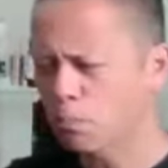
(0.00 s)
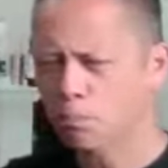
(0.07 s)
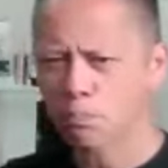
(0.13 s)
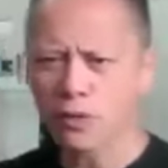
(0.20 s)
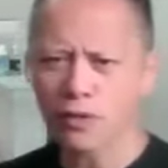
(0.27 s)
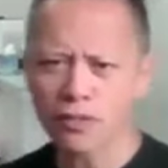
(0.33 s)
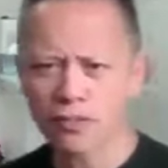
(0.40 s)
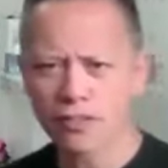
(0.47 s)

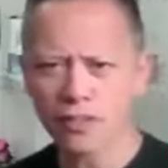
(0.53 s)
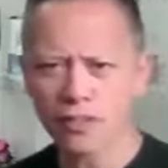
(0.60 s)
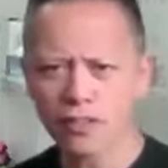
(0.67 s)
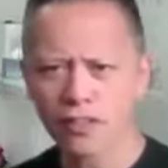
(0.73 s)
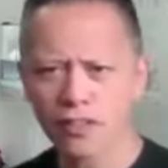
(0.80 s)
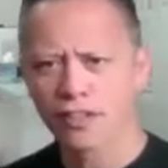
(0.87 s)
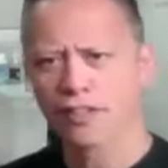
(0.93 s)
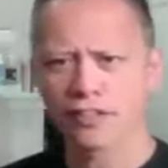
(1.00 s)

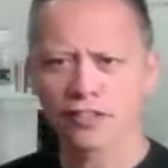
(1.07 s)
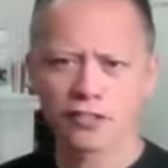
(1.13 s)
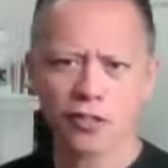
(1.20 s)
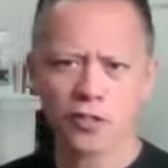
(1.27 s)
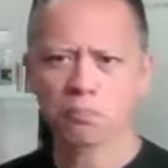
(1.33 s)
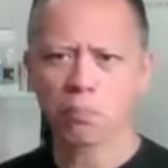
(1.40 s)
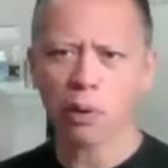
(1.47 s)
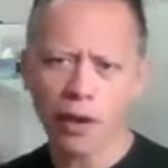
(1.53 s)
PT is
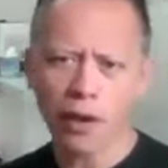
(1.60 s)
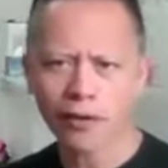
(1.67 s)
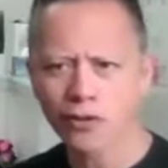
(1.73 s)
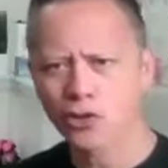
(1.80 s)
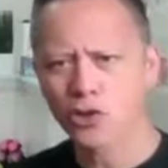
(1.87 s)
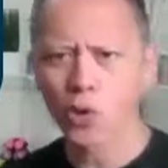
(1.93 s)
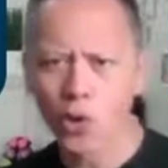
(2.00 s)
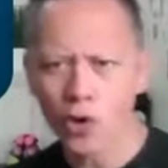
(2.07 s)
just pain
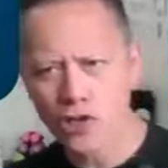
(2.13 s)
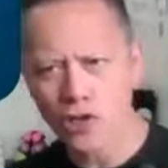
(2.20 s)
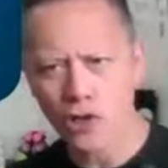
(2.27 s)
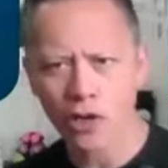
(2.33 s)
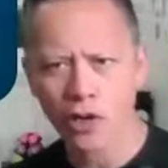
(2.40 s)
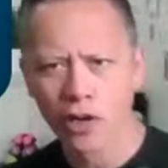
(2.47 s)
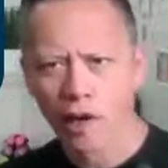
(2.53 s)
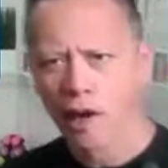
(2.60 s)
and torture.